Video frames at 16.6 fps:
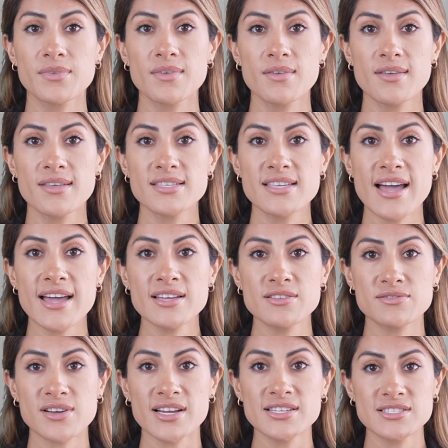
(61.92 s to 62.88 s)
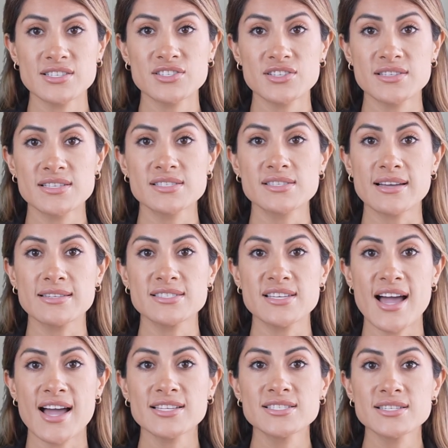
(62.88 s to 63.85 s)
Take advantage of this
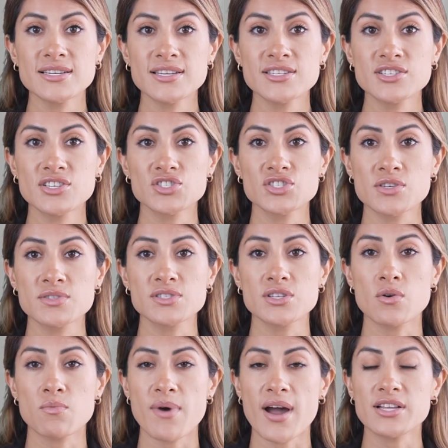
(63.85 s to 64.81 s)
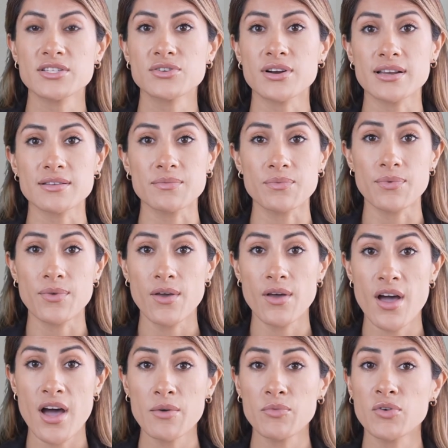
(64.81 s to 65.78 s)
fantastic addition to your bathroom.
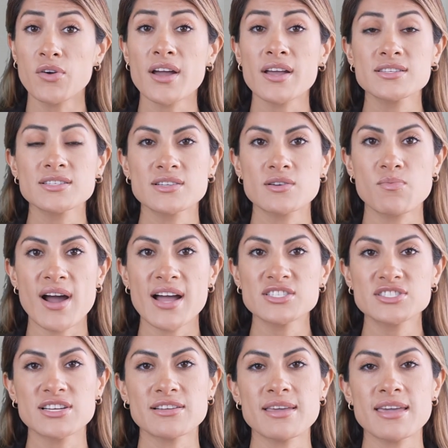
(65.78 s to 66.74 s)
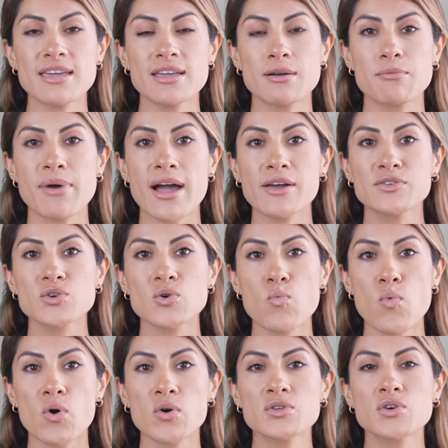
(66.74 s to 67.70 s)
Upgrade to the RAK Tonique
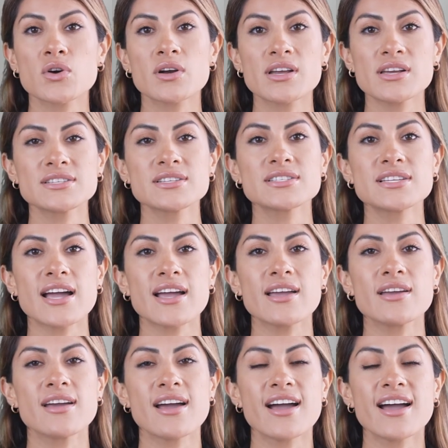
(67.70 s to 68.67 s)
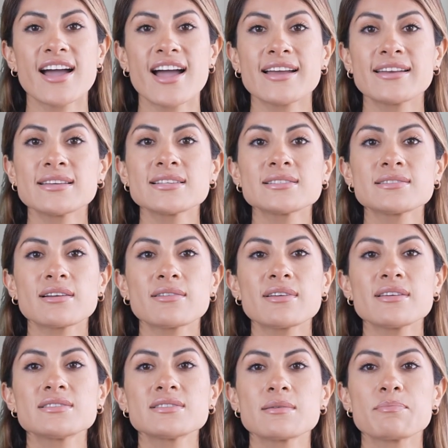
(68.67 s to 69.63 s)
back-to-wall toilet today and
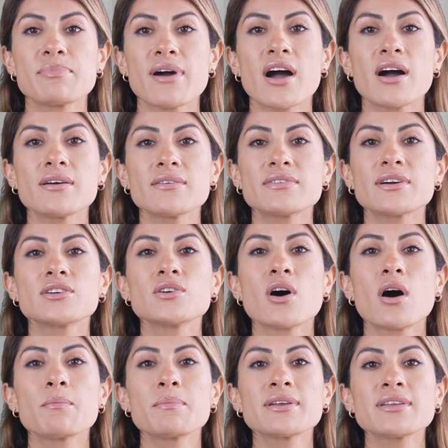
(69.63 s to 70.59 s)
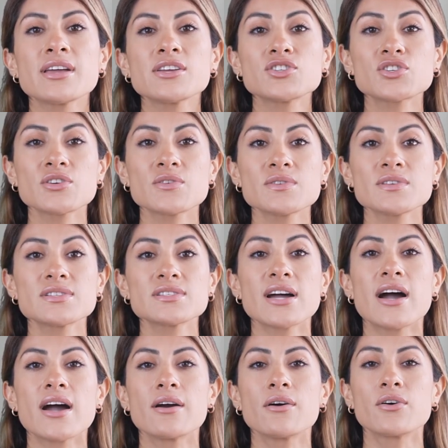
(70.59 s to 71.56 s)
experience the perfect combination of
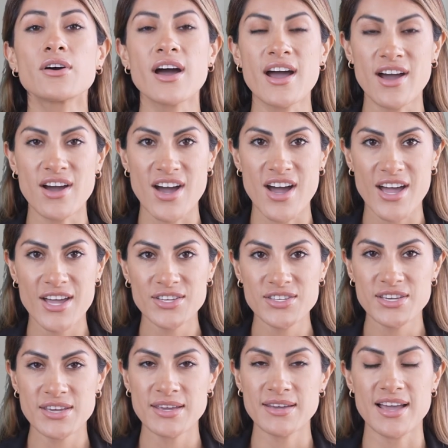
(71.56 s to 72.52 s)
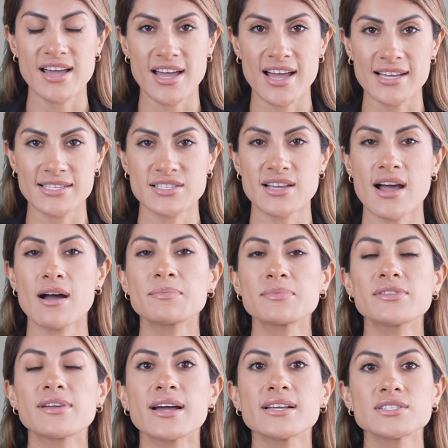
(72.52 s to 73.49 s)
style, hygiene, and
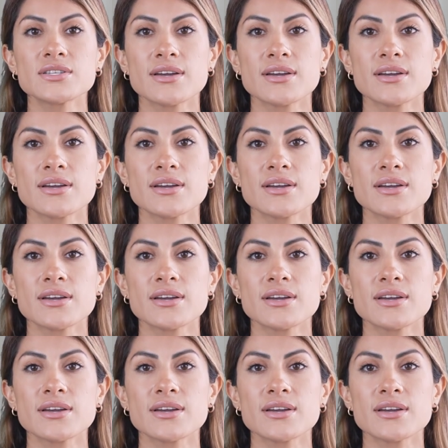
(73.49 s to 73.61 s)
comfort.